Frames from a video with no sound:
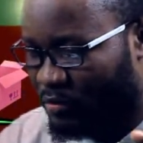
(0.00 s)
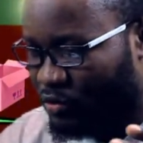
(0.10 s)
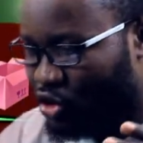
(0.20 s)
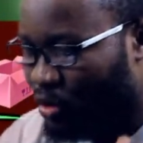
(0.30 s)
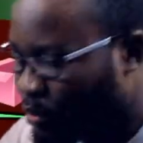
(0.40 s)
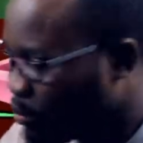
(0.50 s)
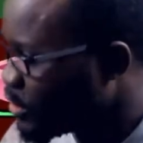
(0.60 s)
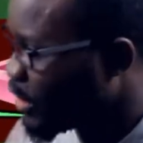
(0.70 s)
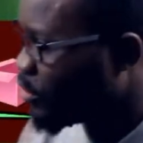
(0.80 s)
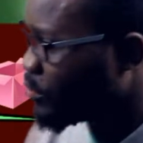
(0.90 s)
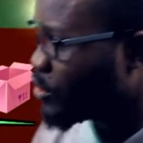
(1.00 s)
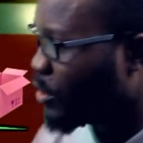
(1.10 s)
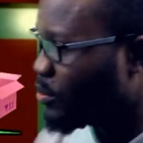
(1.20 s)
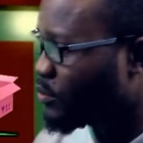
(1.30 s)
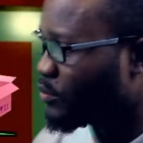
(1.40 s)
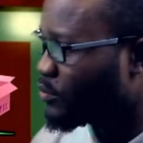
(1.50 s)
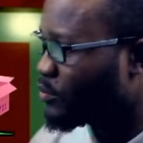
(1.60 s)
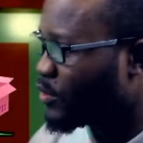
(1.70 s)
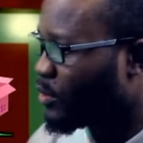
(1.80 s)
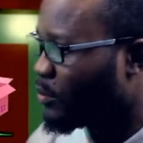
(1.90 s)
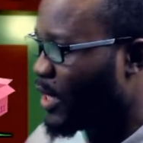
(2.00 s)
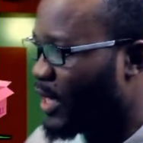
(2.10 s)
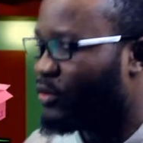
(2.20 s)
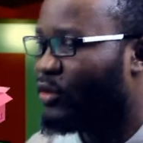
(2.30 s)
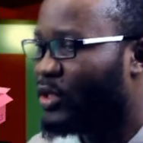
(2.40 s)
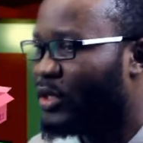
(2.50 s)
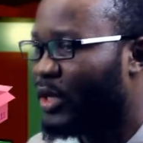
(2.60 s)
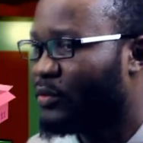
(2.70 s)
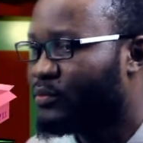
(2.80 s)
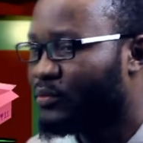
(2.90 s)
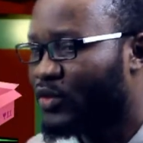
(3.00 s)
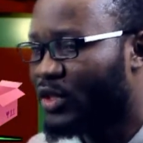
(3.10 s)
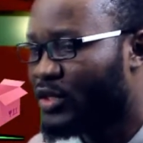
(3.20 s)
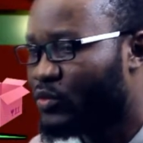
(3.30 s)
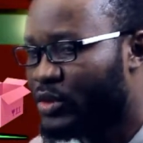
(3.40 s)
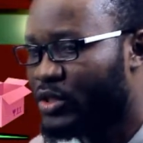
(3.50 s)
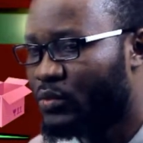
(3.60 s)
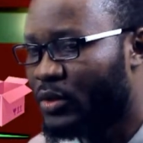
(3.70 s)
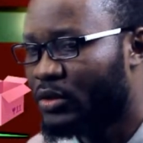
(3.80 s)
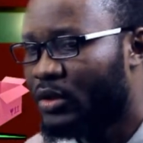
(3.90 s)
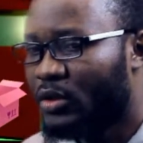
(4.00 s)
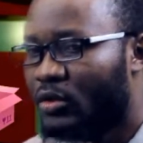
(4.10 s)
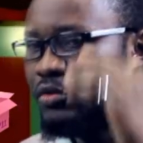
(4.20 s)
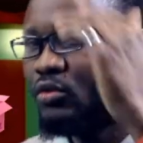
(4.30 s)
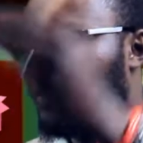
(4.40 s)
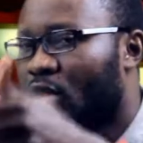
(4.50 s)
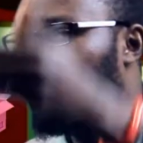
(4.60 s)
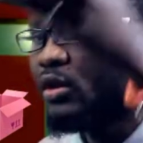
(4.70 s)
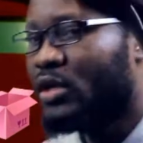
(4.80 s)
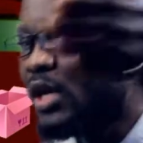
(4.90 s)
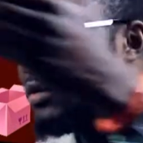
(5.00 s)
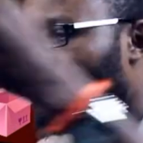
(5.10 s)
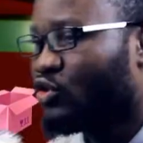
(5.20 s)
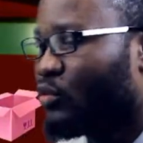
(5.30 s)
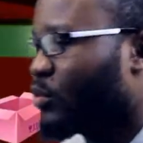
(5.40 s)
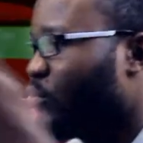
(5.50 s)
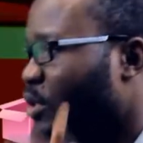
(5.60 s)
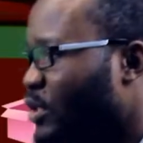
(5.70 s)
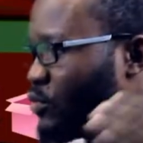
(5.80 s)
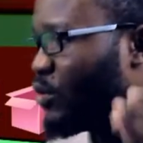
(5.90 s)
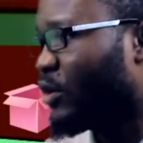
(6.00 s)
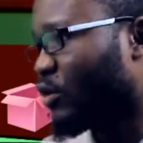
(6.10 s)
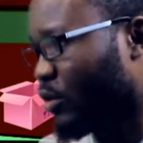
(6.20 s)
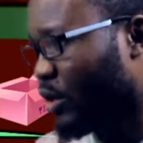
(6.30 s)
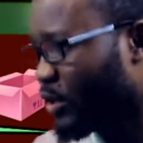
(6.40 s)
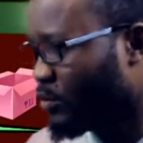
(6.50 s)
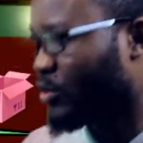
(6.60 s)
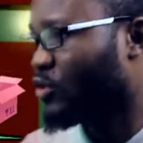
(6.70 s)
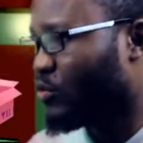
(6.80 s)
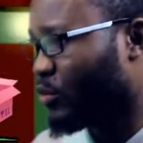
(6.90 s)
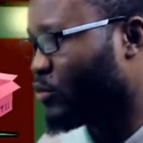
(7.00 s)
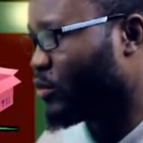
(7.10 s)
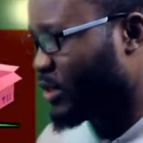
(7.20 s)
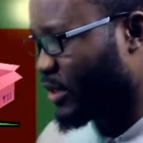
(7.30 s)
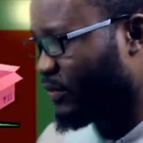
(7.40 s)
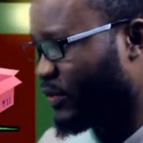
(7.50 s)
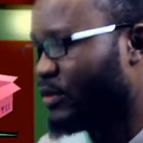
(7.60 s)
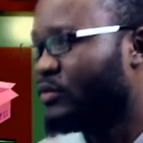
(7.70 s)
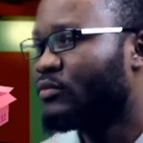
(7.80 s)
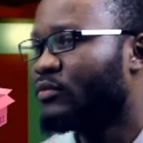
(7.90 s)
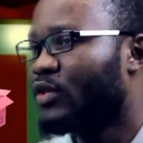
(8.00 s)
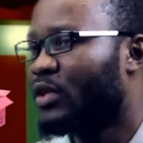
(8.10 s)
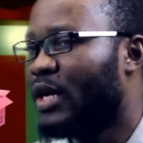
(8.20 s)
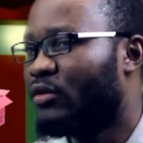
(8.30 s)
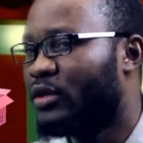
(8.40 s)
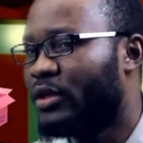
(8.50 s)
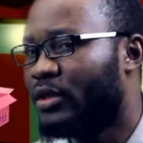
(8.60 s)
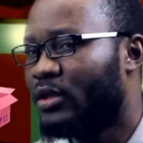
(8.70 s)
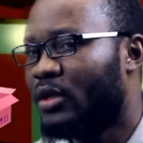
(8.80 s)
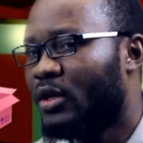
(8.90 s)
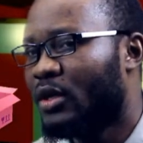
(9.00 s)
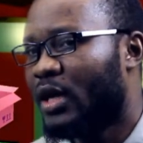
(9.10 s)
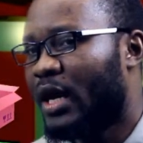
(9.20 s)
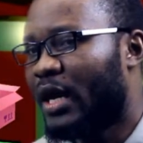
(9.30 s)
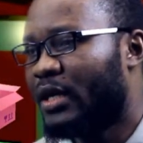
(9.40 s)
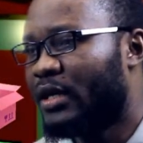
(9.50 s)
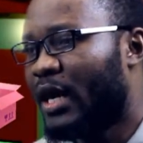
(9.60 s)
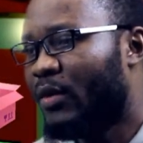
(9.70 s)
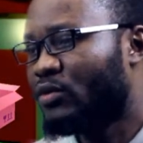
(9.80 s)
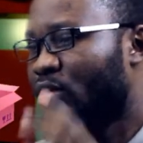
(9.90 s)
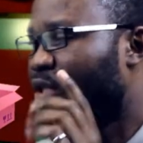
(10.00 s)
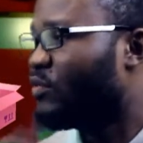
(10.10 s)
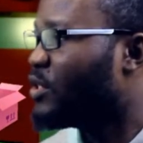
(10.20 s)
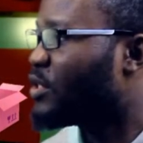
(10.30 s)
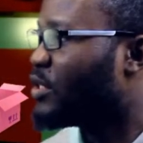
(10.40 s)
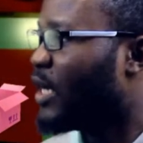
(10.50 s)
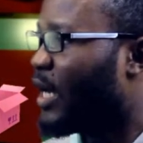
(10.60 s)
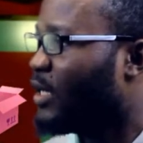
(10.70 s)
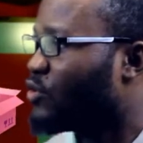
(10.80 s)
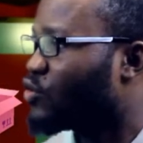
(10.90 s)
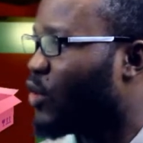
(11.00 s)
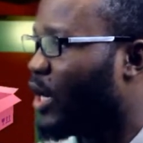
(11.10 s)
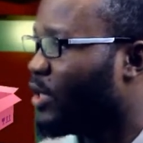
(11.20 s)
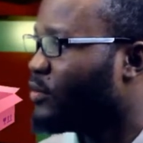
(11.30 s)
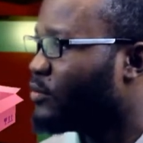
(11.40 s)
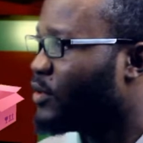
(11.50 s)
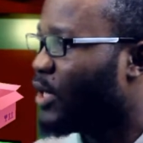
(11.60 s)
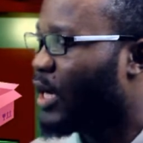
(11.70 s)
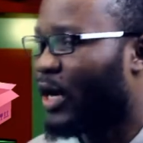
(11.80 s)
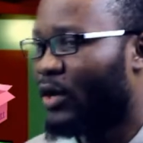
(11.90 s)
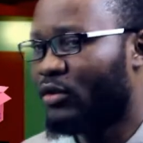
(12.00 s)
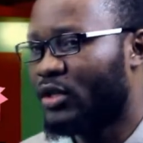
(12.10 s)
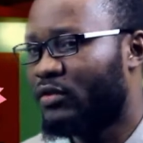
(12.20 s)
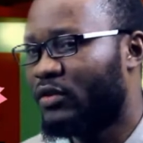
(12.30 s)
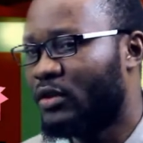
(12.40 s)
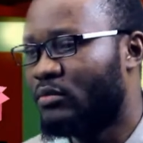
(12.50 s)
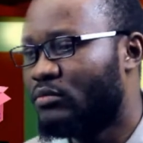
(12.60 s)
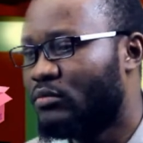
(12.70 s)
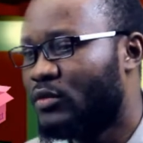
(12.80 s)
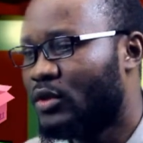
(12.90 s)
show promoter comes up, we're like, okay, now let's do it this way. You call other show promoters who are your colleagues, because you both do the same thing. Like, okay, I want to give this guy tour. I want to give him